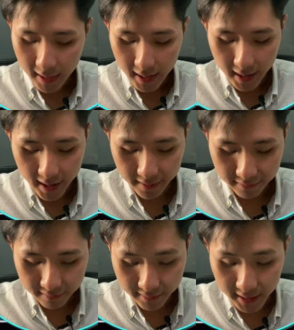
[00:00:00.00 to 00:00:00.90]

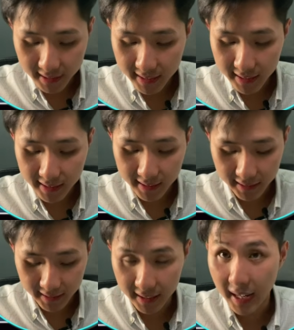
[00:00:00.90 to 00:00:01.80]
And this is
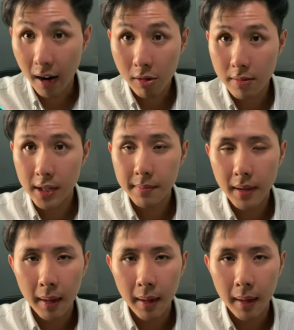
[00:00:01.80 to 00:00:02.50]
the algorithm.